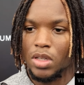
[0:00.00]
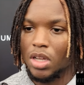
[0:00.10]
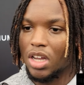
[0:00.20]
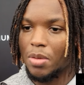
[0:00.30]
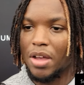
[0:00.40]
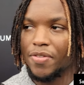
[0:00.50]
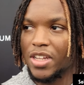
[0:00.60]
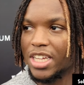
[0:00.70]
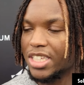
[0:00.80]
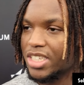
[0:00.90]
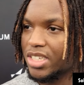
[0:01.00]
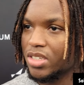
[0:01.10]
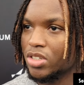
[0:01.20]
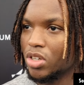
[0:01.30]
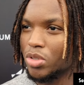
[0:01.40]
I feel like it's
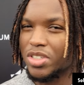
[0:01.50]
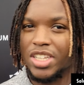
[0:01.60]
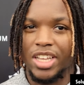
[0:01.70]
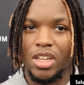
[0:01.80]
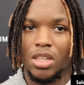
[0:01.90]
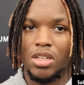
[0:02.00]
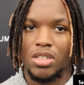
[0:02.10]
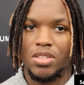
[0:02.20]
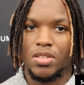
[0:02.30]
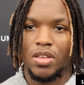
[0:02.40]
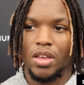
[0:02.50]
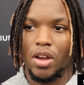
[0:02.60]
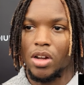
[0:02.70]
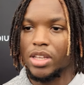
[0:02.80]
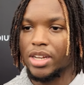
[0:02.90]
just, you know, seeing the looks
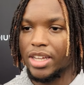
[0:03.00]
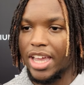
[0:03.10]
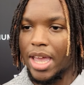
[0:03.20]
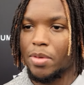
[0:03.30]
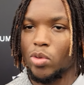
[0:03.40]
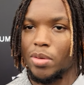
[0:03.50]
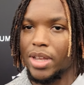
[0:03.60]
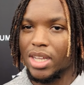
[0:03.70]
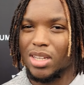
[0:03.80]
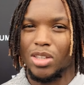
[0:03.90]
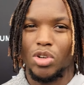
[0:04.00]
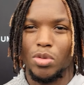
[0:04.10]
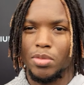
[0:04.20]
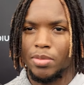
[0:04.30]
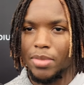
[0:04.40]
early in the game, and we're making a
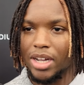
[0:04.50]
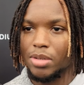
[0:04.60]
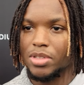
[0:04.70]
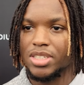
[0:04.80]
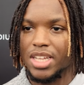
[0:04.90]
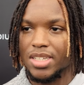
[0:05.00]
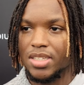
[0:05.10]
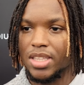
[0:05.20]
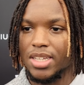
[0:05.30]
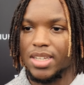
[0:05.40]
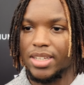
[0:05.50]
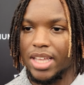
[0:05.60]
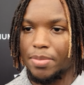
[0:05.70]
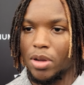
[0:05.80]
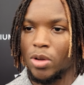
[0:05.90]
little minor mistakes and things like
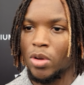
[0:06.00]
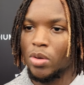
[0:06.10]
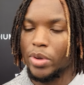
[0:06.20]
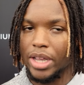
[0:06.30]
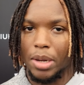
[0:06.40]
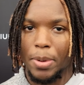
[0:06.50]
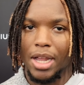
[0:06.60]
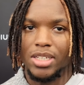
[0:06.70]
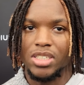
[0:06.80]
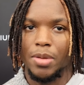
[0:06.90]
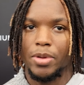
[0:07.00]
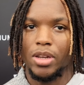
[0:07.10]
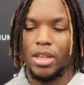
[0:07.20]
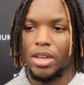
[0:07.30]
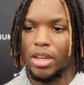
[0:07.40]
that, but we get it polished up in
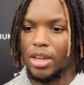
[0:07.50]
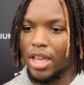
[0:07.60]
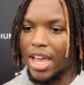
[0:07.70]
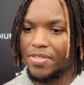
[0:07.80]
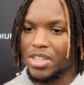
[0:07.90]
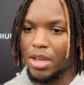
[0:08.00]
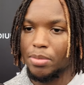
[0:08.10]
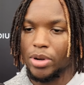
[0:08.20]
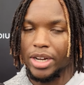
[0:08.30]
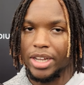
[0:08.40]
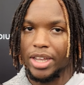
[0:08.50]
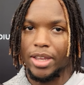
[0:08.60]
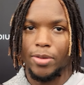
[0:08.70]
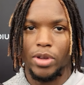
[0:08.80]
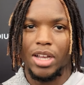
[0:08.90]
a halftime break,
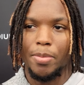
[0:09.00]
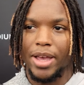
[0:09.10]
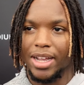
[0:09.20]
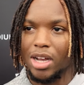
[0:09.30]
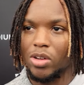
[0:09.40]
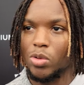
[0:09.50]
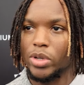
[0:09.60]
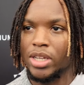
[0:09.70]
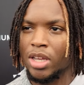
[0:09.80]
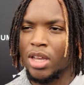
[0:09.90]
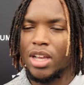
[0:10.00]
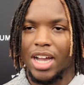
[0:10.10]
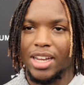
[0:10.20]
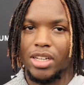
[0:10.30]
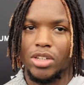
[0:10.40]
and we come back out and we
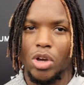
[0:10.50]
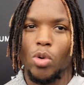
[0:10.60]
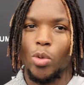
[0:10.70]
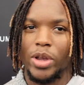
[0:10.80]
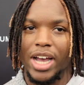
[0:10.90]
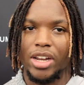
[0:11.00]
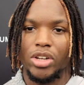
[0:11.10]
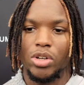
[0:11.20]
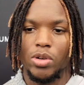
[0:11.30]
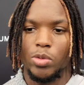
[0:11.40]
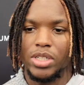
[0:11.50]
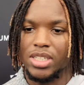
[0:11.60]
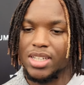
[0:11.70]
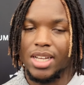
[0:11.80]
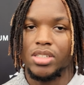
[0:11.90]
kind of know what we got to do, and we
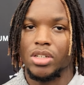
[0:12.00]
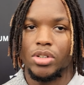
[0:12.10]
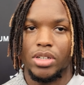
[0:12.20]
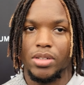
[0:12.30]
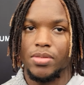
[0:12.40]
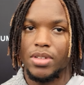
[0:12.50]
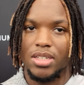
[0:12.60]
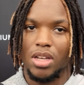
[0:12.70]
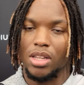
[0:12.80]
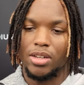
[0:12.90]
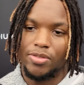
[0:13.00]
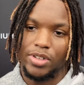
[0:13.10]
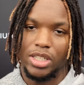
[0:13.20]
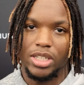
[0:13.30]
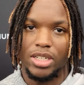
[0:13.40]
just execute it. That's all it
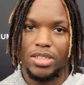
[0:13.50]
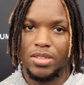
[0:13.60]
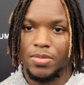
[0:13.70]
really is.